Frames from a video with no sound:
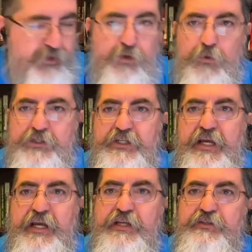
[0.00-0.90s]
which
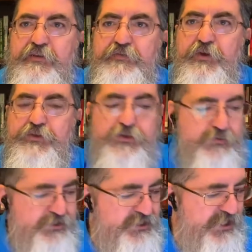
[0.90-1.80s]
kings of the future,
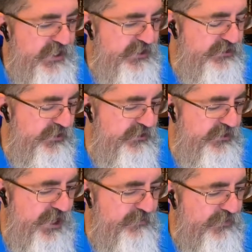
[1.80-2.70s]
which kings into the
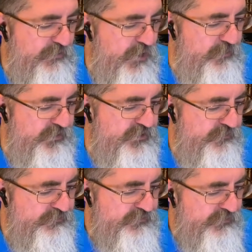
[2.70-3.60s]
time of the Romans.
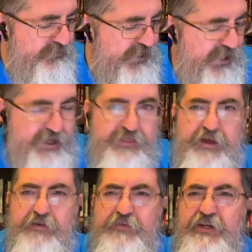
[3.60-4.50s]
And I
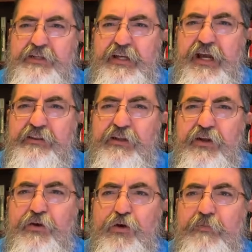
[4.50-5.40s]
think eventually he had the
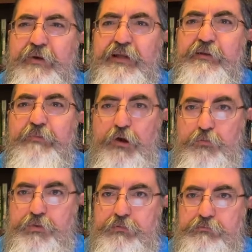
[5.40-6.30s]
little horn being the
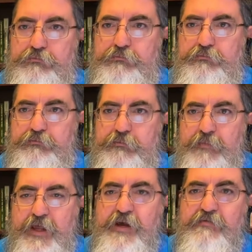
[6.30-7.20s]
Pope.
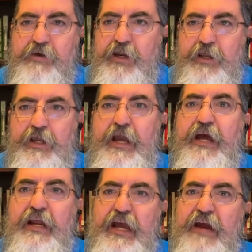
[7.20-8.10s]
But he
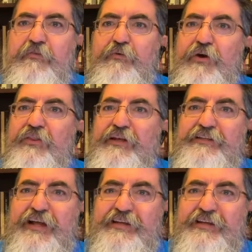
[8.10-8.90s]
had every one of these